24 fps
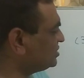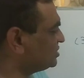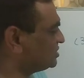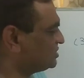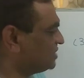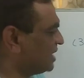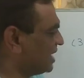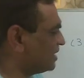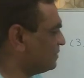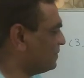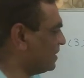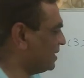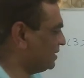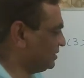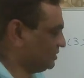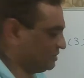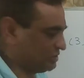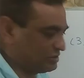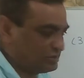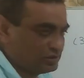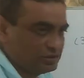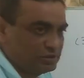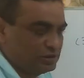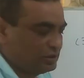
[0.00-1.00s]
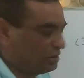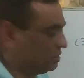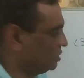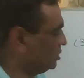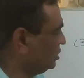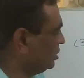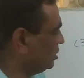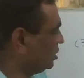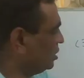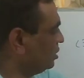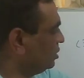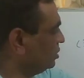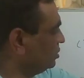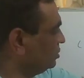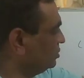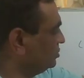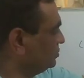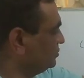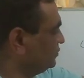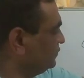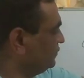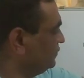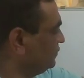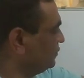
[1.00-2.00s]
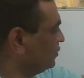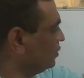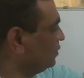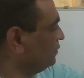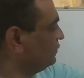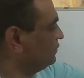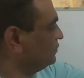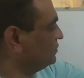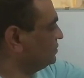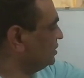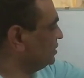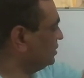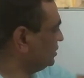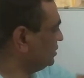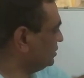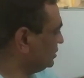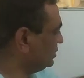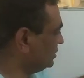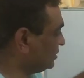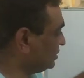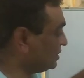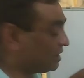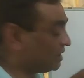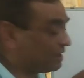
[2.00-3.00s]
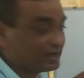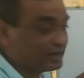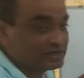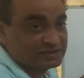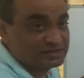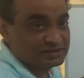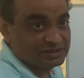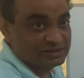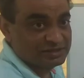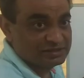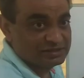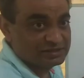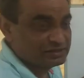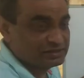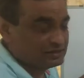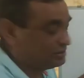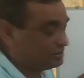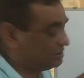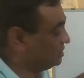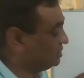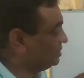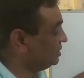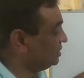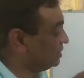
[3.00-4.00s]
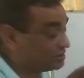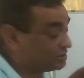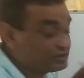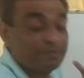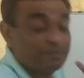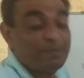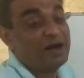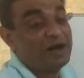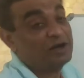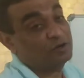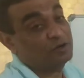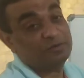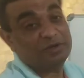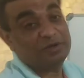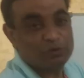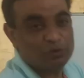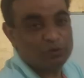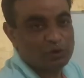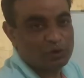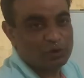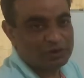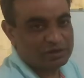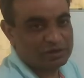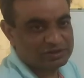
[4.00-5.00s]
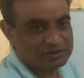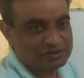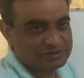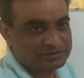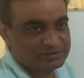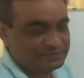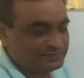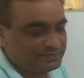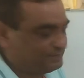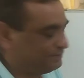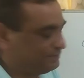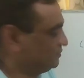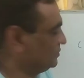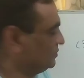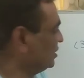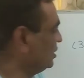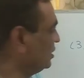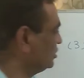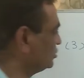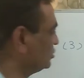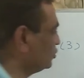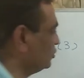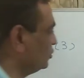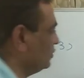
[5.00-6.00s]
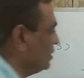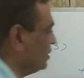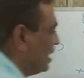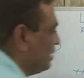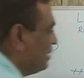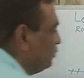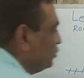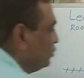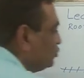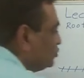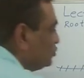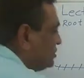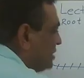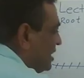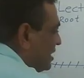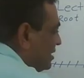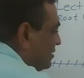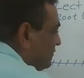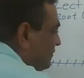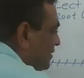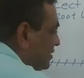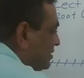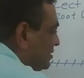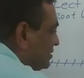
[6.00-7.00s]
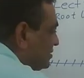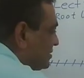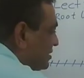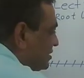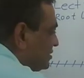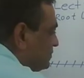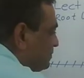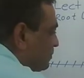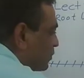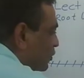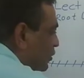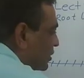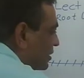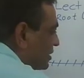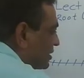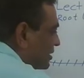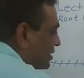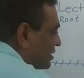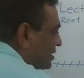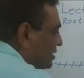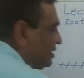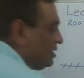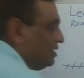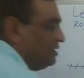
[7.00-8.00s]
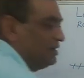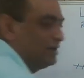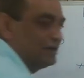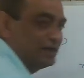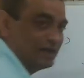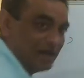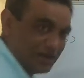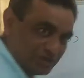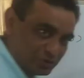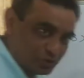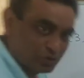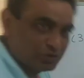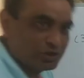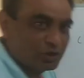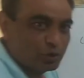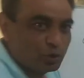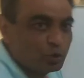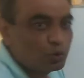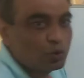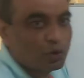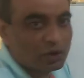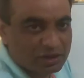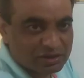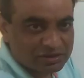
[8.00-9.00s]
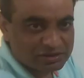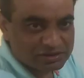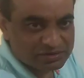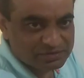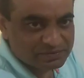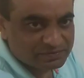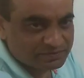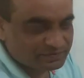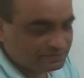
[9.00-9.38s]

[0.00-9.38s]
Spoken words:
segment of the real axis is a part of the root locus. So I want to check whether this point lies on the root locus,